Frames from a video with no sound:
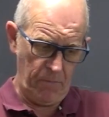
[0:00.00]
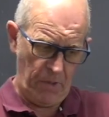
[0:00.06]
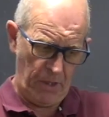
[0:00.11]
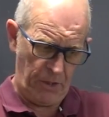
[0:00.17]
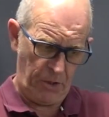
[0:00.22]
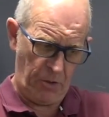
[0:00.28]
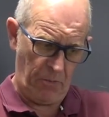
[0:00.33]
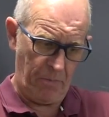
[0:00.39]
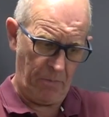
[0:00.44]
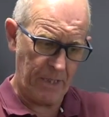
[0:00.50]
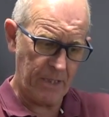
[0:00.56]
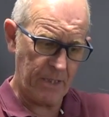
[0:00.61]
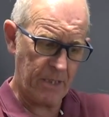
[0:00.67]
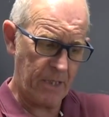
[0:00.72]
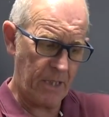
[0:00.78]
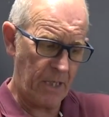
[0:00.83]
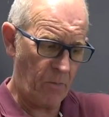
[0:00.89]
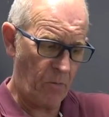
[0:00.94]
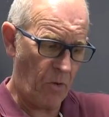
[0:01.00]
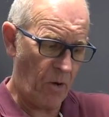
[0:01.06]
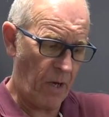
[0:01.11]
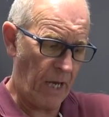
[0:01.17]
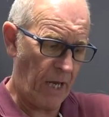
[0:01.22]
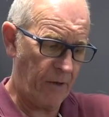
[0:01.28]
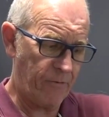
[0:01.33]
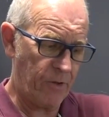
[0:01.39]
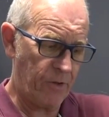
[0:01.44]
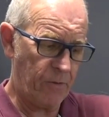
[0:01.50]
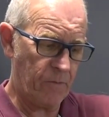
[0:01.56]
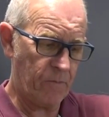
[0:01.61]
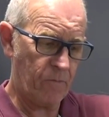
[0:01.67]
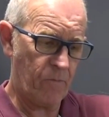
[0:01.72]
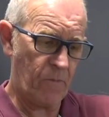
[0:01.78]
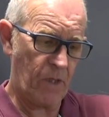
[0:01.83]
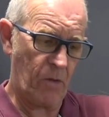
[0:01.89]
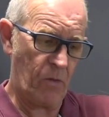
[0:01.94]
humidity and what have you,
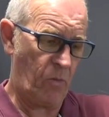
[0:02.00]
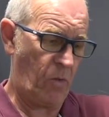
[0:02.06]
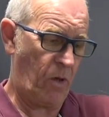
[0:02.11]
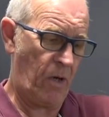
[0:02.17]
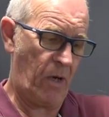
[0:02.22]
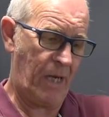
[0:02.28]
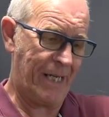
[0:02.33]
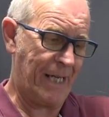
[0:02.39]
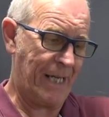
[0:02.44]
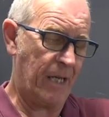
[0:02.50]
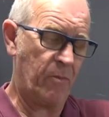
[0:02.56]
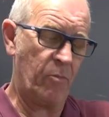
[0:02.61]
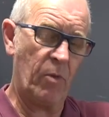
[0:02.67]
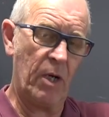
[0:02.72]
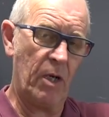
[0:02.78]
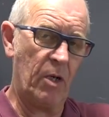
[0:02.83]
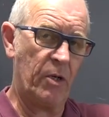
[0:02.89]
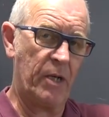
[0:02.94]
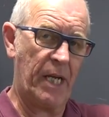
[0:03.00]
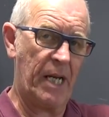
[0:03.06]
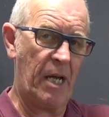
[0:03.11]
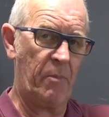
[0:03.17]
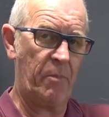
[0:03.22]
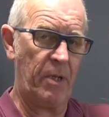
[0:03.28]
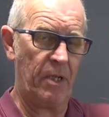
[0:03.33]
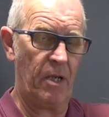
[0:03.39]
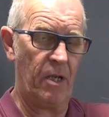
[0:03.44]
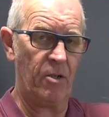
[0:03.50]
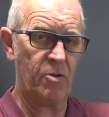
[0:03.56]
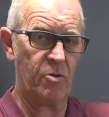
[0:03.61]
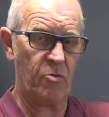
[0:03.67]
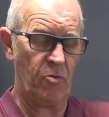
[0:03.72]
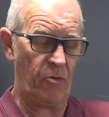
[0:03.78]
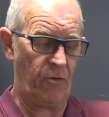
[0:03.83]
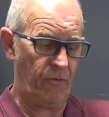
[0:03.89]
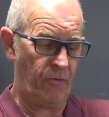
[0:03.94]
again, we're looking up in the
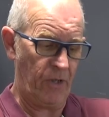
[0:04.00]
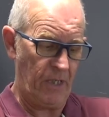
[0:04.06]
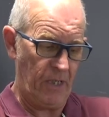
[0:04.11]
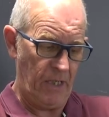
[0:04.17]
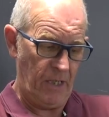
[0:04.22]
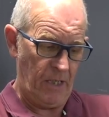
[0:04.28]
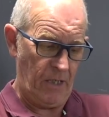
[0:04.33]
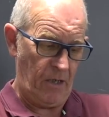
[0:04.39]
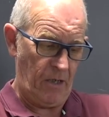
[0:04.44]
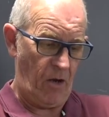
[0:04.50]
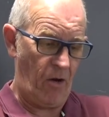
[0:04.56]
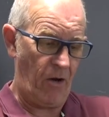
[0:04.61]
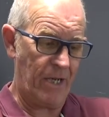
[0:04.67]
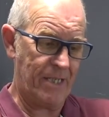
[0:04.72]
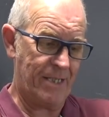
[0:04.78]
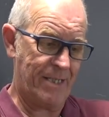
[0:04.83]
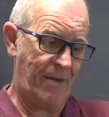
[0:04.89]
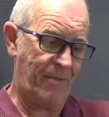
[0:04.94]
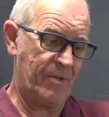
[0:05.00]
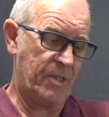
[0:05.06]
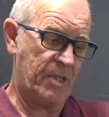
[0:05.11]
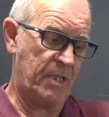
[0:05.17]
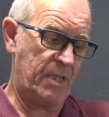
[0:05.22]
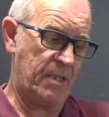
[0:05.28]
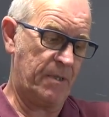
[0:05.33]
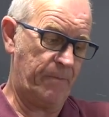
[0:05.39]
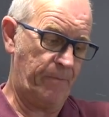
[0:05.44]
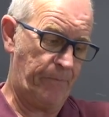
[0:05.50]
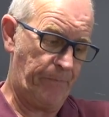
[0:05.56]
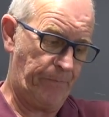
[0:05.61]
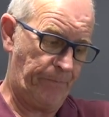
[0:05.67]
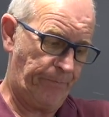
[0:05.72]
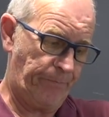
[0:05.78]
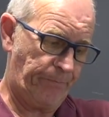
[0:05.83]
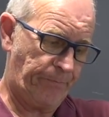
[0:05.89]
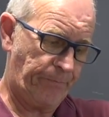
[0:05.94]
sort of high 70s
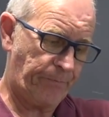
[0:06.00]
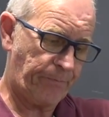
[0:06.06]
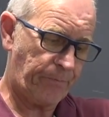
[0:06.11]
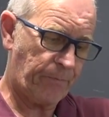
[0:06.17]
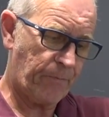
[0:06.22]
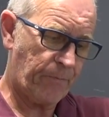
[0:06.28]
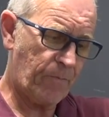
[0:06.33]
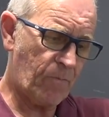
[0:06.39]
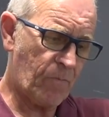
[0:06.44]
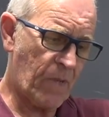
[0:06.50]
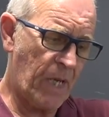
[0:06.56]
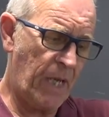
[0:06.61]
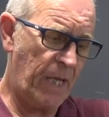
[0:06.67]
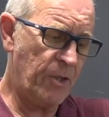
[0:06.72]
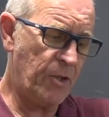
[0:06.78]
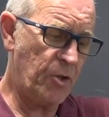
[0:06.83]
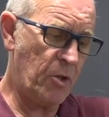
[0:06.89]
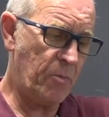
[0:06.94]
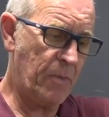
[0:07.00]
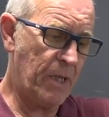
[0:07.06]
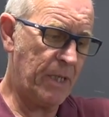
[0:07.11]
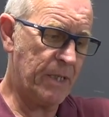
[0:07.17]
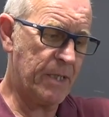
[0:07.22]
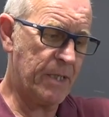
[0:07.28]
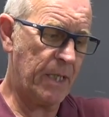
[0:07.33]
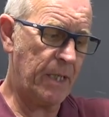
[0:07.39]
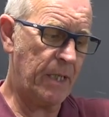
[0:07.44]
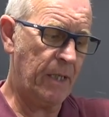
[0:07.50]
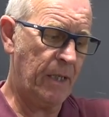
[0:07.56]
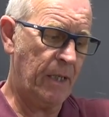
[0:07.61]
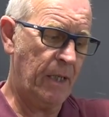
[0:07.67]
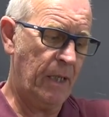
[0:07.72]
in humidity.